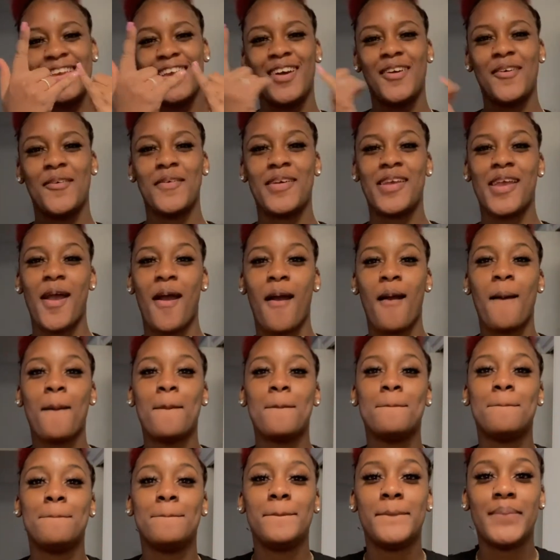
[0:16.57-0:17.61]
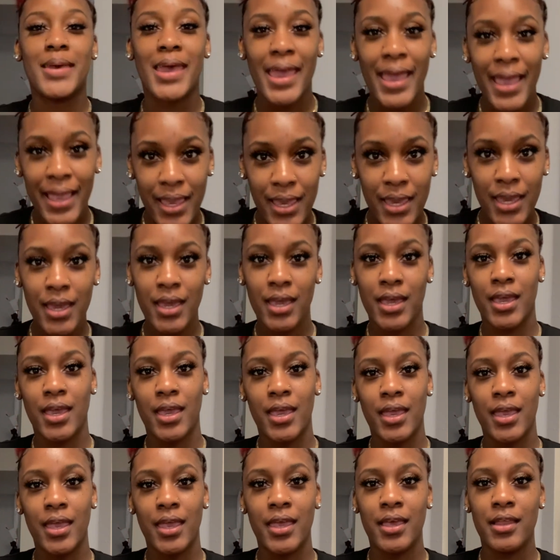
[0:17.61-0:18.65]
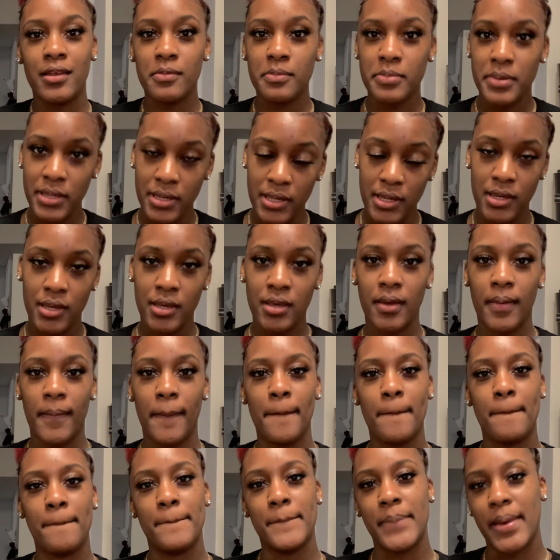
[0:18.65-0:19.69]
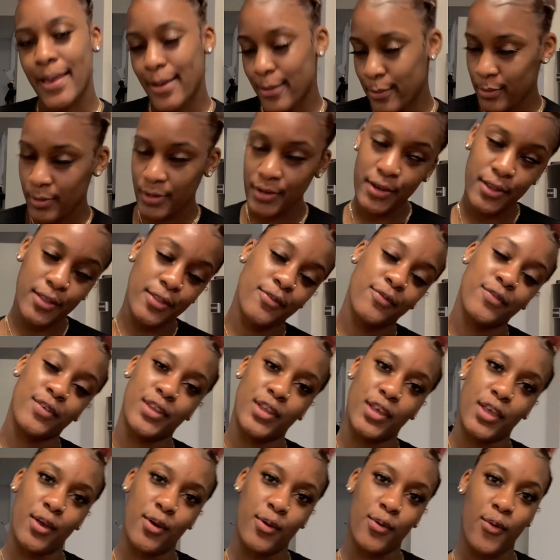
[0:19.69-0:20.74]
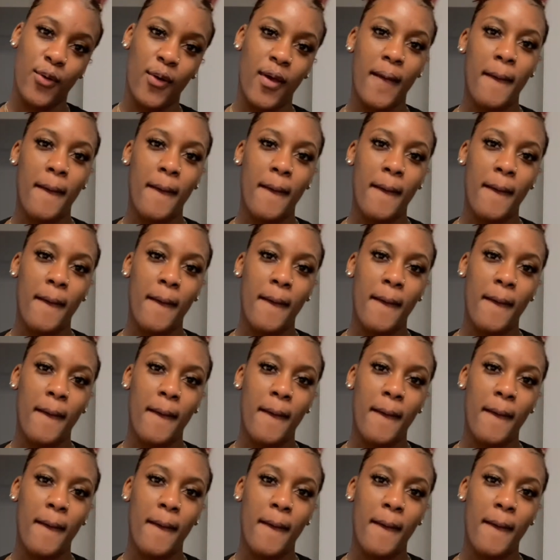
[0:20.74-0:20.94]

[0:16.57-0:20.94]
We are back in the video, back with another video.